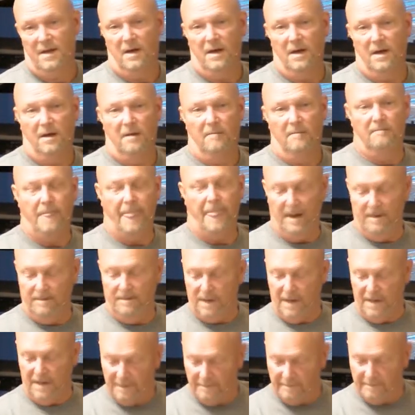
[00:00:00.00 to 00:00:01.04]
Um, and,
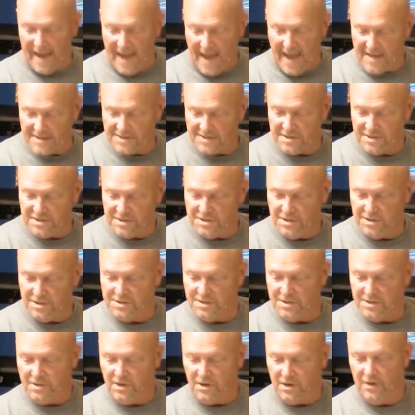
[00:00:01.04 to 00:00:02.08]
and the passage
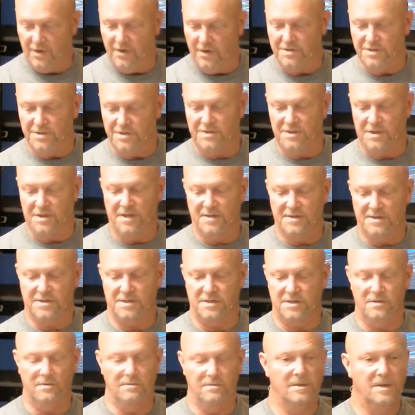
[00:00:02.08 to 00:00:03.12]
just encourages us
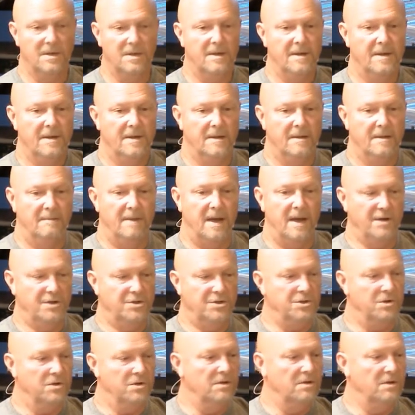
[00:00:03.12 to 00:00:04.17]
to make
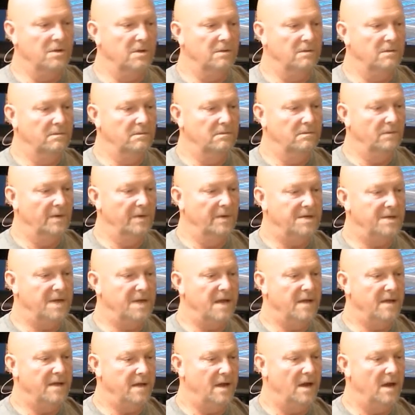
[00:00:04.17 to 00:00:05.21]
sure that we
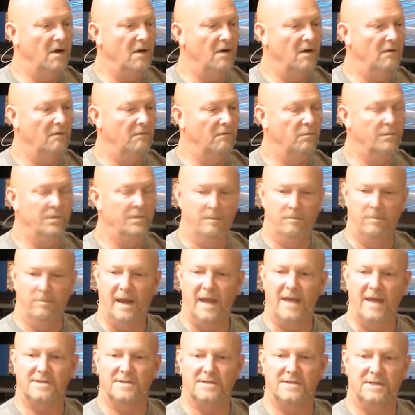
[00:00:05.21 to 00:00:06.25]
take care of the
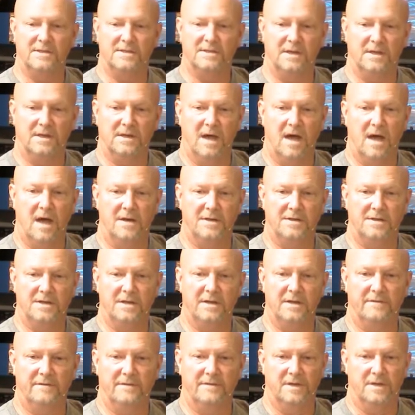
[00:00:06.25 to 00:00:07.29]
blessings that God has
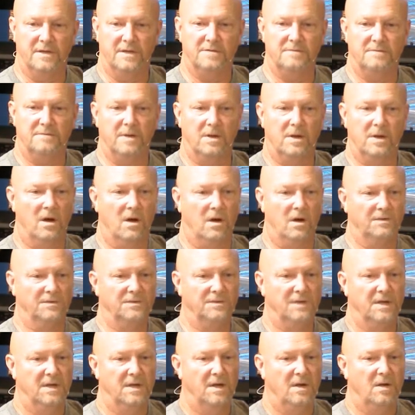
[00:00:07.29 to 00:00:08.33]
given us
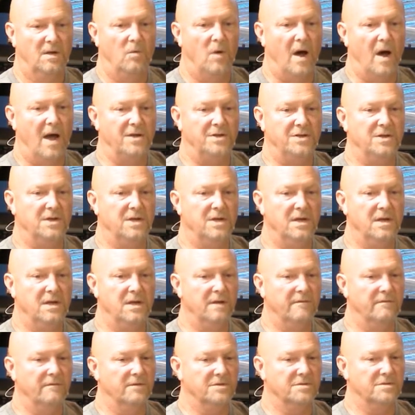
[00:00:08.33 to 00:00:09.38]
because why should He
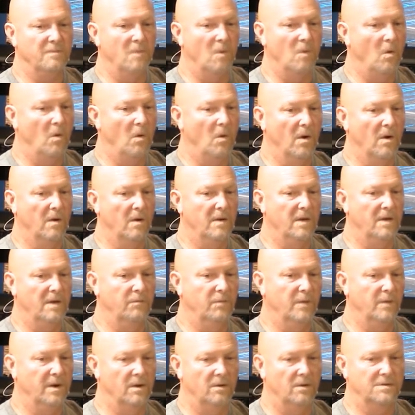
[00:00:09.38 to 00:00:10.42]
give us more
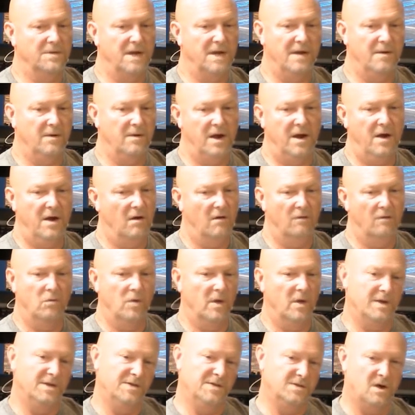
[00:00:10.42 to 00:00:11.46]
if we don't take care of
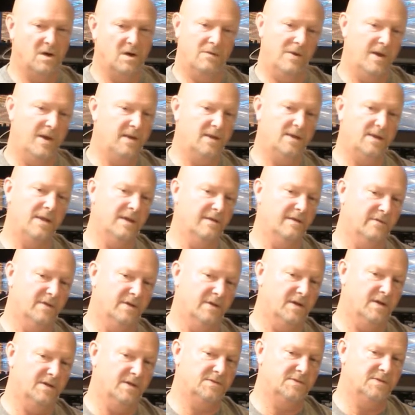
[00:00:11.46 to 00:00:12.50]
what He's already given
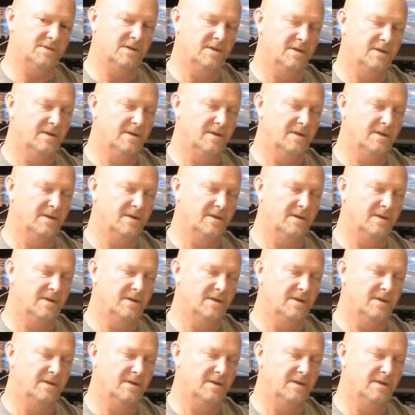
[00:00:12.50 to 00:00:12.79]
us?